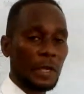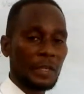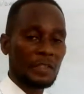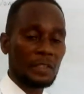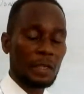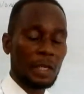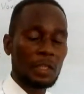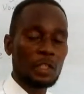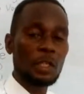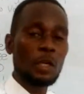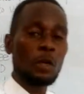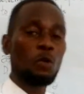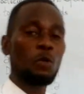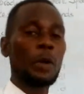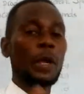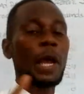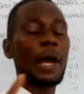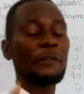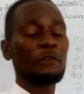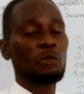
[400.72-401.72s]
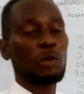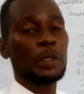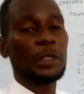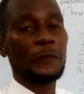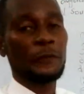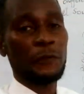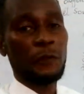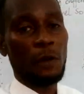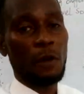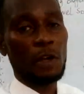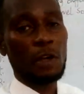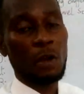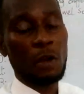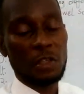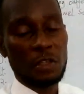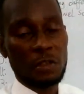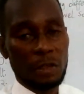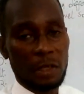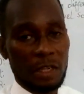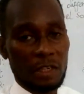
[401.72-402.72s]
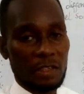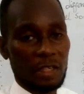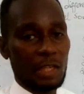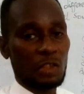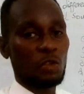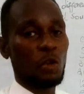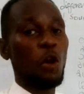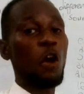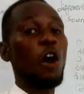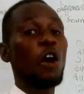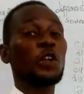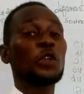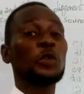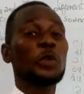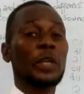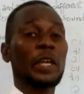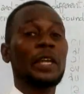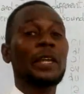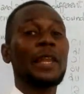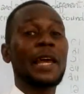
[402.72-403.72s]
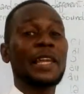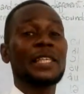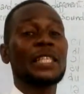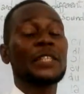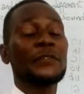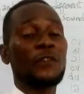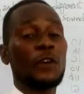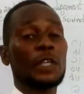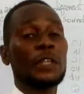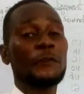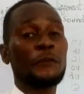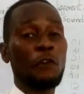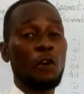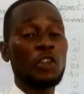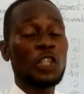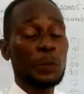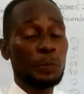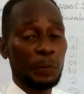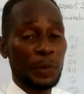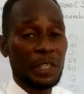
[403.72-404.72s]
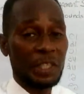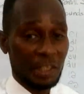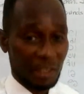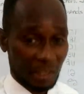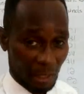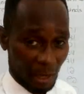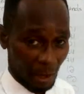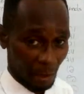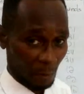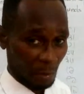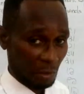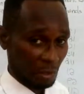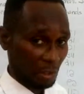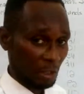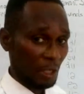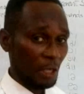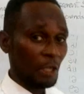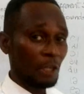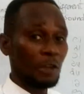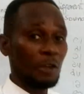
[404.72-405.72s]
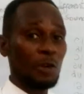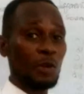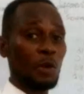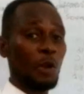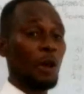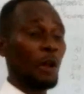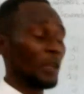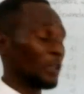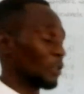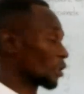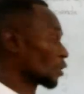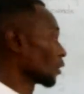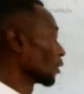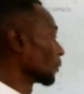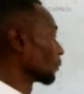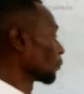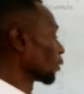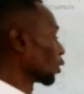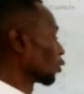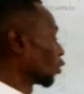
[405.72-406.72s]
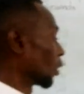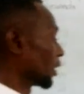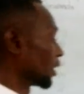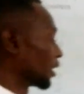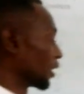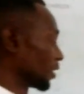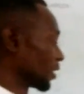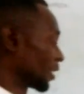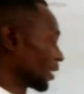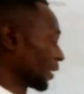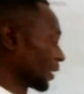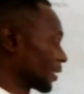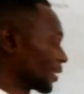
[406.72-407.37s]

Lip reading: sounds, we have 24 consonant sounds. Altogether is 44 speech sounds, not 26